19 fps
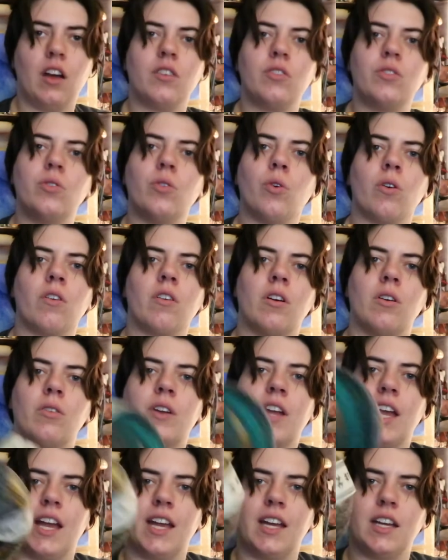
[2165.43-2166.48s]
Noro
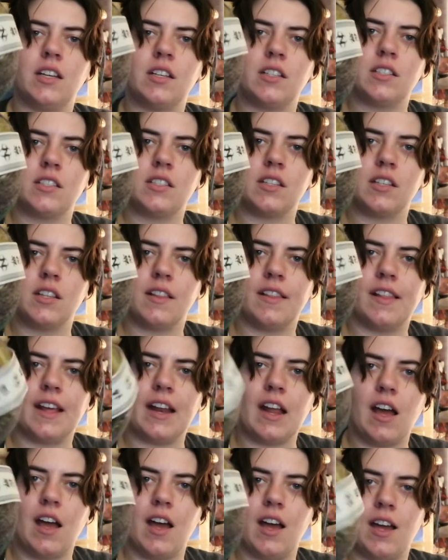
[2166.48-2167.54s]
cakes that
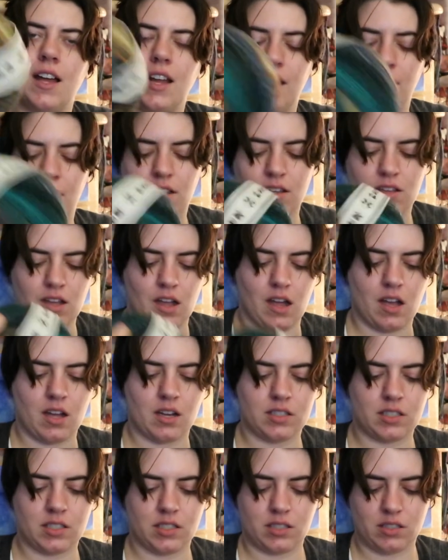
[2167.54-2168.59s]
I
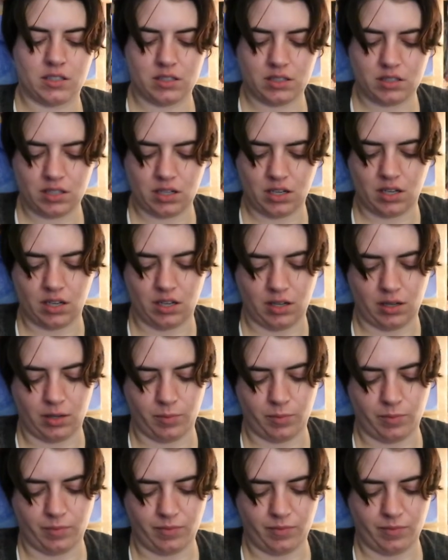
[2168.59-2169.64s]
got
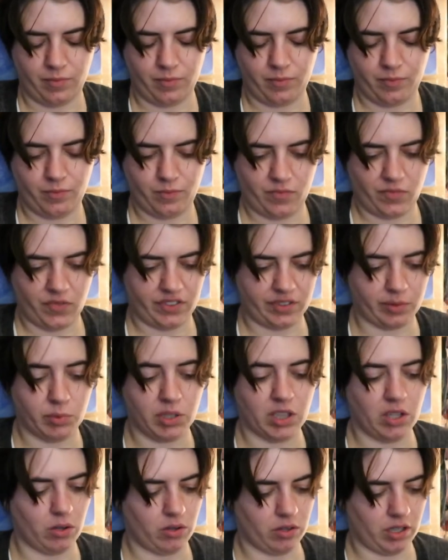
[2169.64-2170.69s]
um, from a
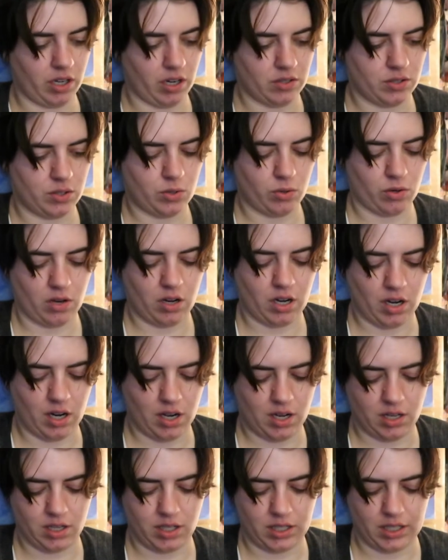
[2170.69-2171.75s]
local yarn store
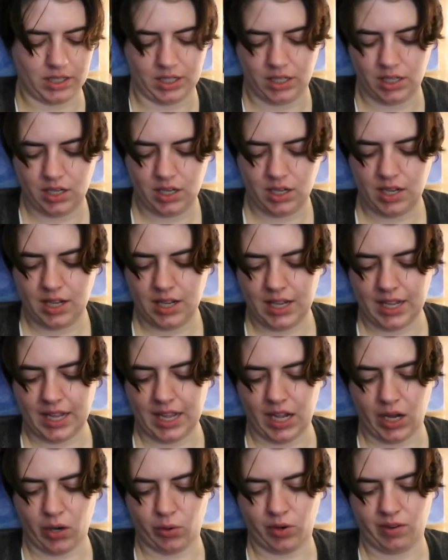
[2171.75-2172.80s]
on
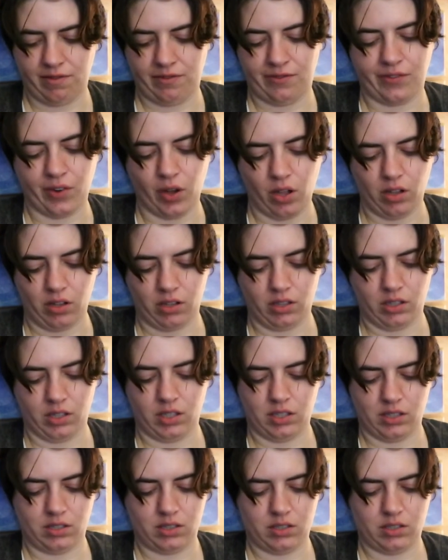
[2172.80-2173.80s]
our fall